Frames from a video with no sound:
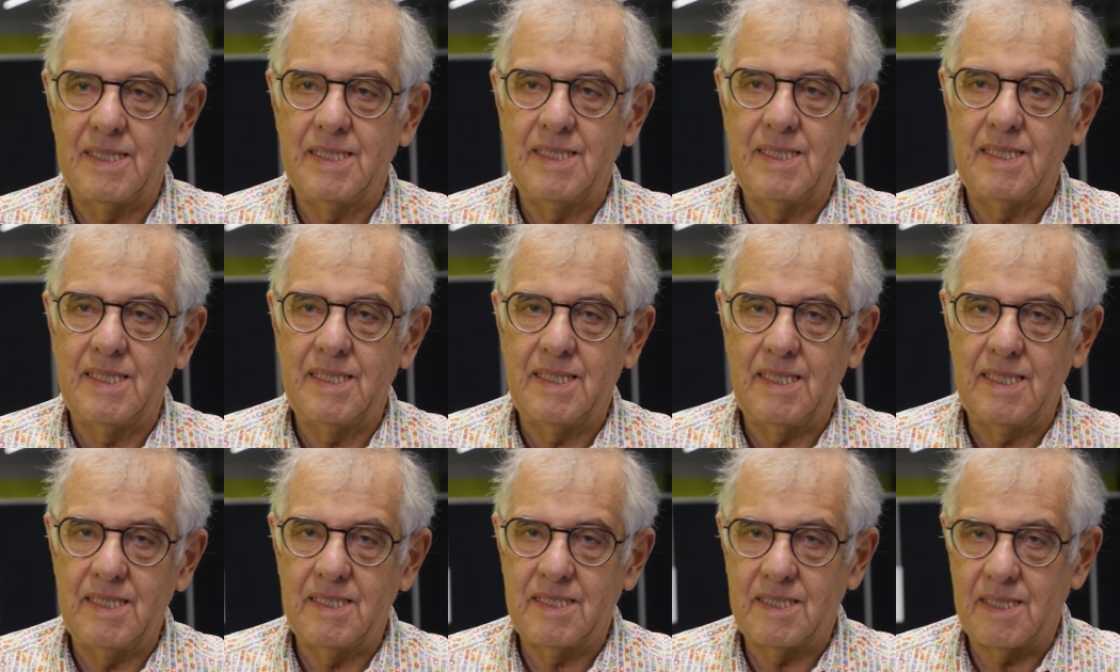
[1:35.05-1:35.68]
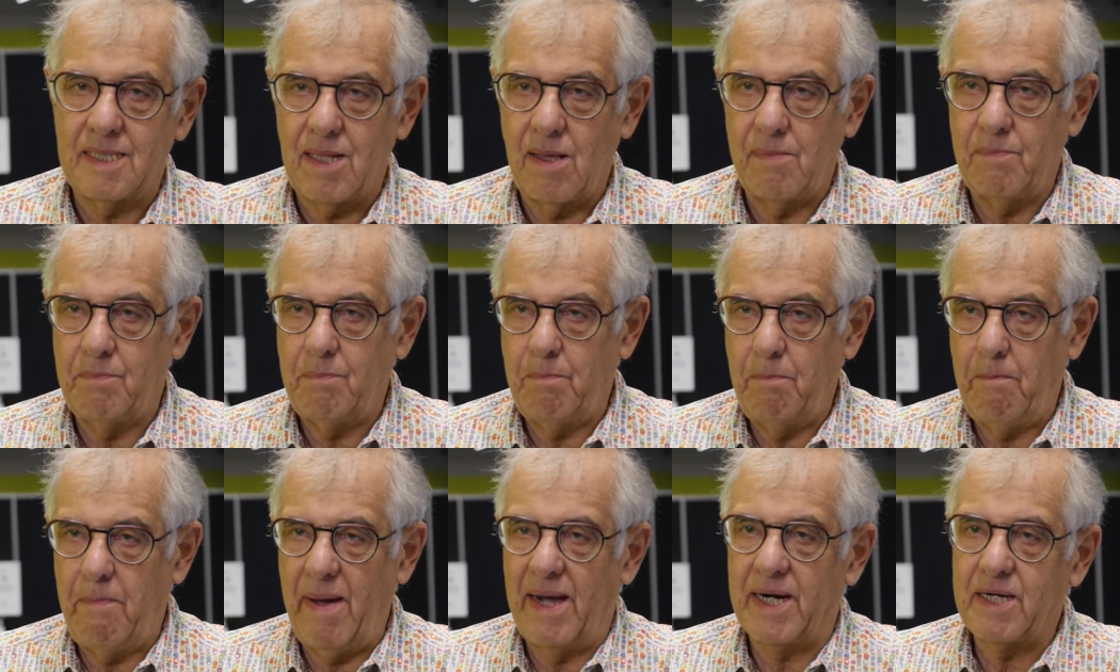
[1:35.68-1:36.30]
it is the
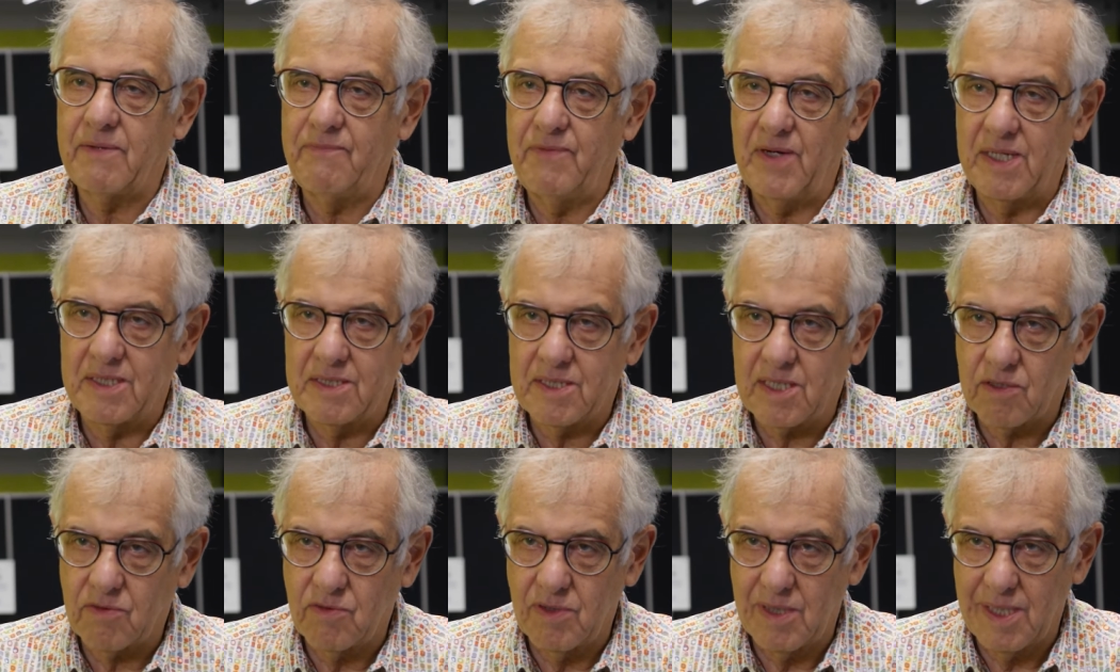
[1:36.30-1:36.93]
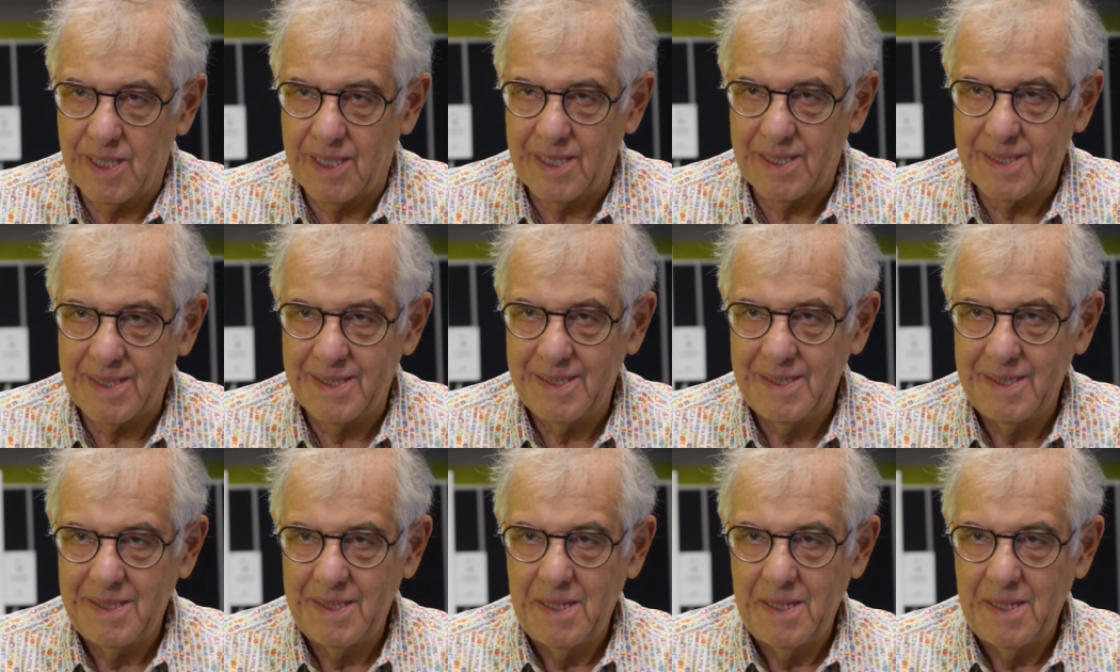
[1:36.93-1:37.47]
periventricular